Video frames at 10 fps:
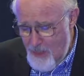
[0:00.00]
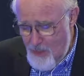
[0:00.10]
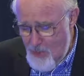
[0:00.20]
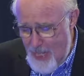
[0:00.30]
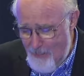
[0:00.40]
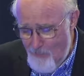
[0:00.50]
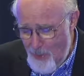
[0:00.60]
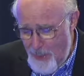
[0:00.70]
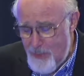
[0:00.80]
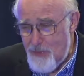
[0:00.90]
That
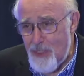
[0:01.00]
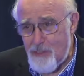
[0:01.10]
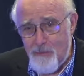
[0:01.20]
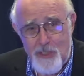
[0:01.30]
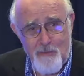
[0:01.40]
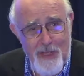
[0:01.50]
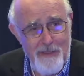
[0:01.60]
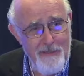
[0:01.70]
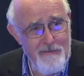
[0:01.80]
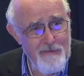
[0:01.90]
money is yet to be spent.
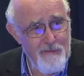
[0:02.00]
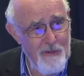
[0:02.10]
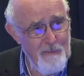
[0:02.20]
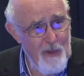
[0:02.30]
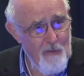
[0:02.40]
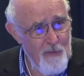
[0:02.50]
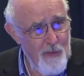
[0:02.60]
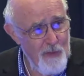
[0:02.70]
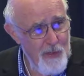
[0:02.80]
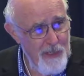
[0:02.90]
It's going to be over
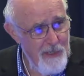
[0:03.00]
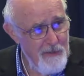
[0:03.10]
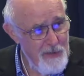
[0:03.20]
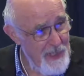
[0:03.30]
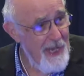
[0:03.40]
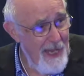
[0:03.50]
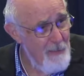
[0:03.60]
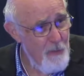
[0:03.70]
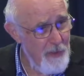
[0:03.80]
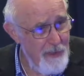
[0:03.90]
30 years. The Academy
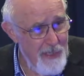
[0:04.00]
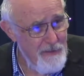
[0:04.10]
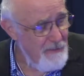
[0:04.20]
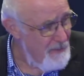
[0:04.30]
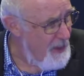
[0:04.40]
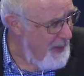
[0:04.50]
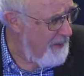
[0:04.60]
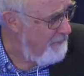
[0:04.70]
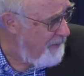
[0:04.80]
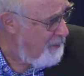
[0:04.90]
really doesn't know how to
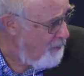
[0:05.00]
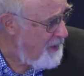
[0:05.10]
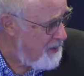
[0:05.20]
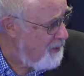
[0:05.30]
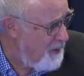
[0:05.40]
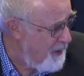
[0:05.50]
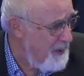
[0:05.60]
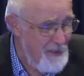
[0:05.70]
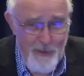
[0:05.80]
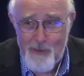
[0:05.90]
fund research. It
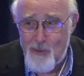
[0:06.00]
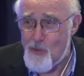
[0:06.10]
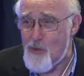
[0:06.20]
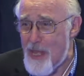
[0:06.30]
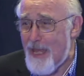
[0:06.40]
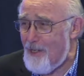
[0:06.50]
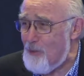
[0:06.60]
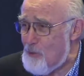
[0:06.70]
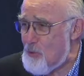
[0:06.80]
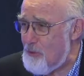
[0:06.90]
doesn't do that
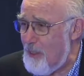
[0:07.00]
usually.